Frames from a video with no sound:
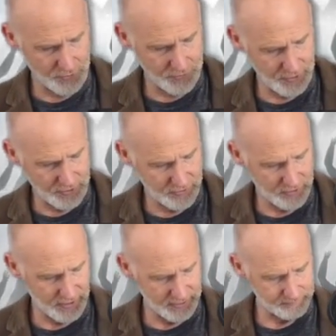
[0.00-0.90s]

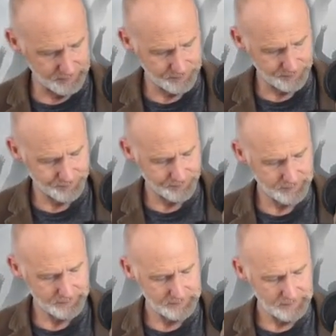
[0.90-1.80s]
116.
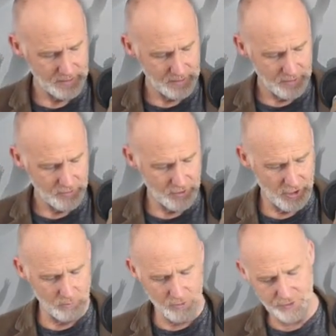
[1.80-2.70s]

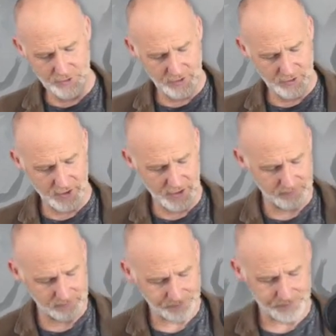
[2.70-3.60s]
Psalm
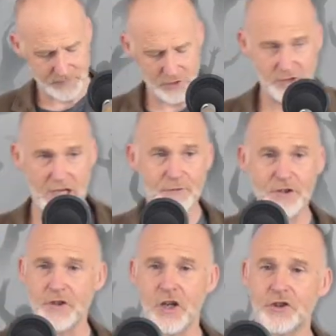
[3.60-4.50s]
116. Death
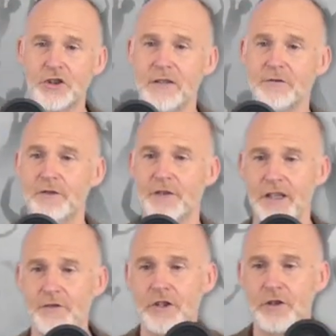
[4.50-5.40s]
is not a shameful
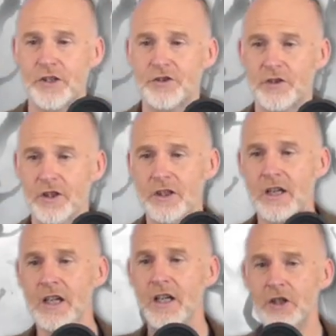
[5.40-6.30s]
thing for the
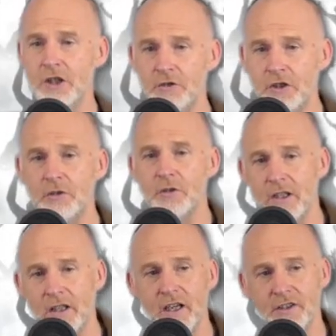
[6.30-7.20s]
Christian. You do
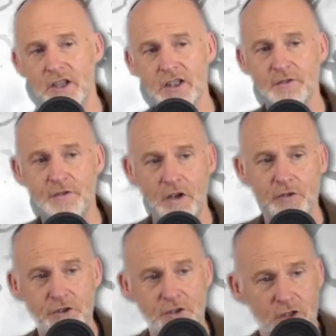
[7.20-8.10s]
realize that's
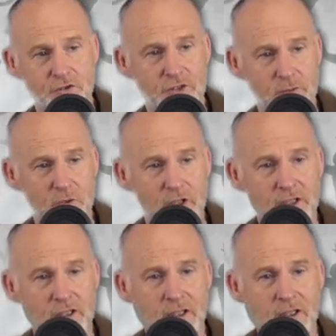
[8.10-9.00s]
false doctrine,
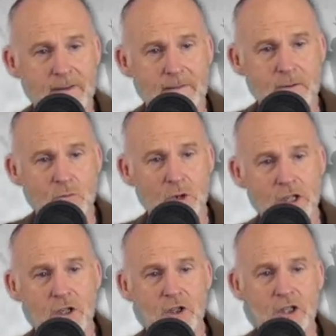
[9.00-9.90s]
right?
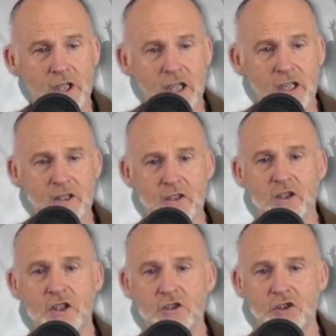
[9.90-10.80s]
When you hear
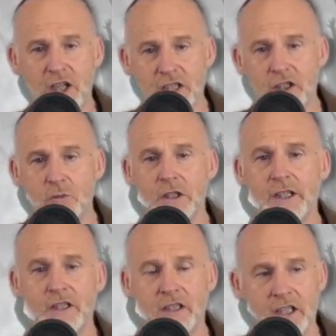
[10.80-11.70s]
this,
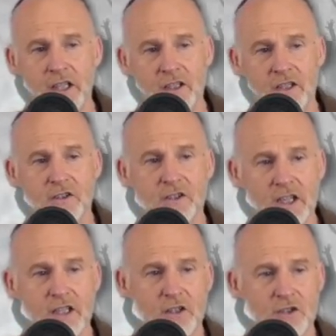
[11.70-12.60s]
continually hear this
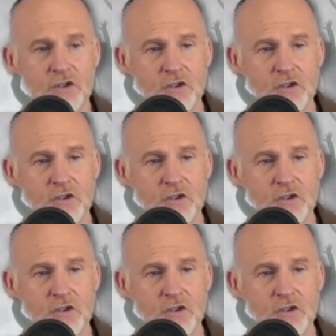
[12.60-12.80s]
thing that